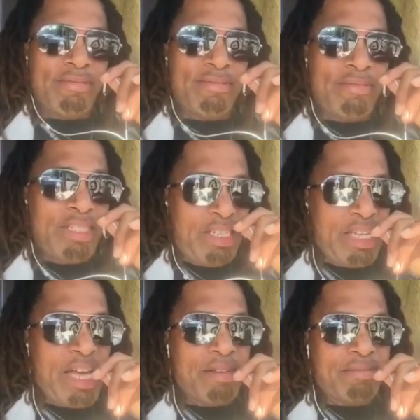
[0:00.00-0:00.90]
The
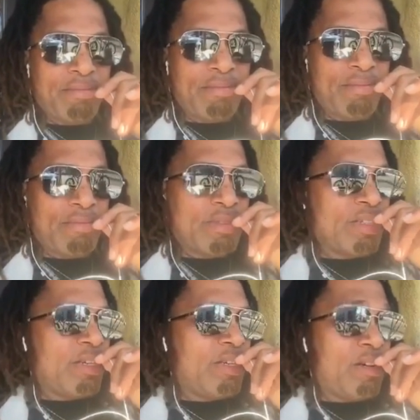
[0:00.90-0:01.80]
DA.
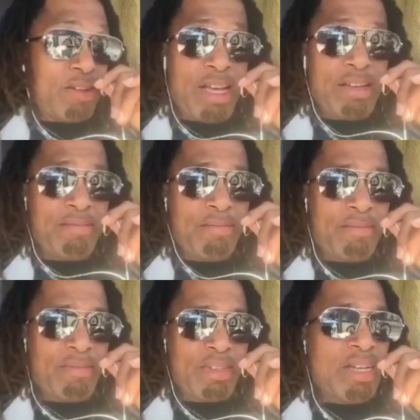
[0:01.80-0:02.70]
Okay?
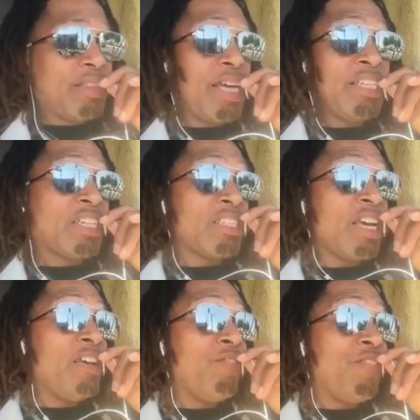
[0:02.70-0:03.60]
They just
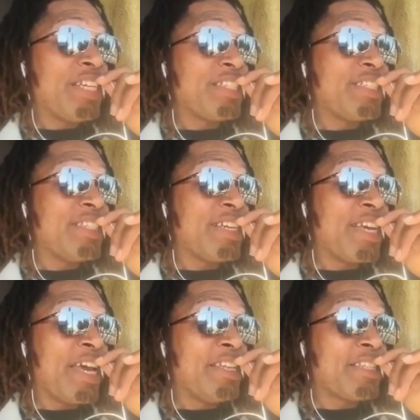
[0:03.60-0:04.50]

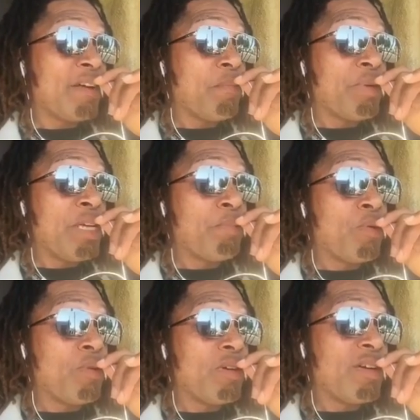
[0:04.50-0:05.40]
investigate,
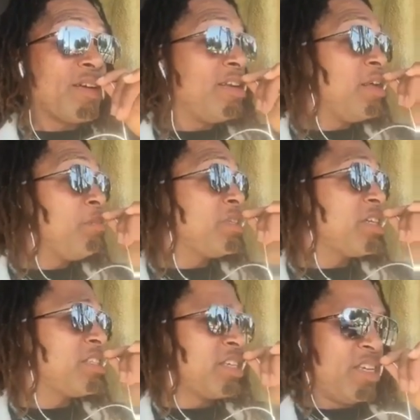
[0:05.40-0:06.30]
people. Let me say
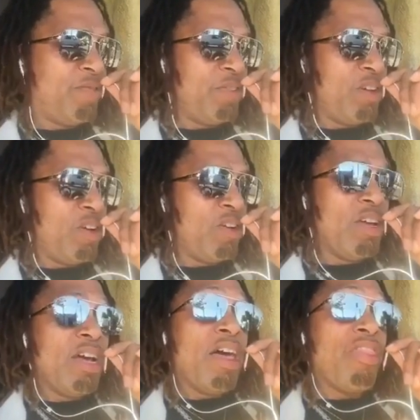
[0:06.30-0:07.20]
this again for y'all.
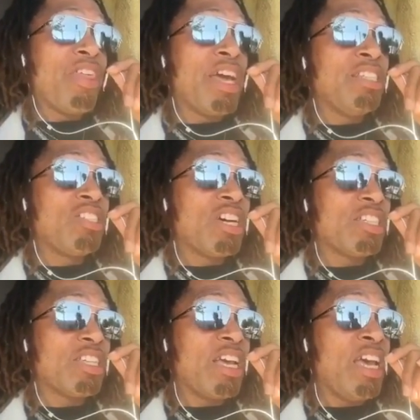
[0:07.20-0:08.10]
They
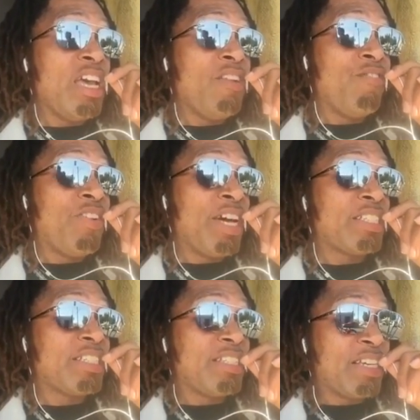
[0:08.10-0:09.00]
just
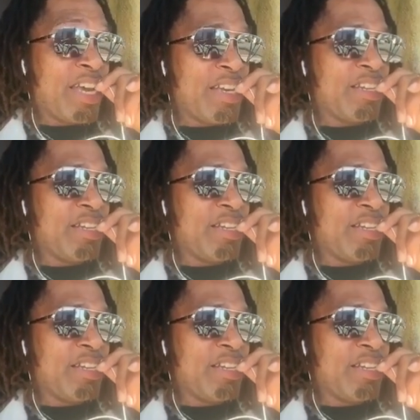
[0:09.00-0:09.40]
investigate.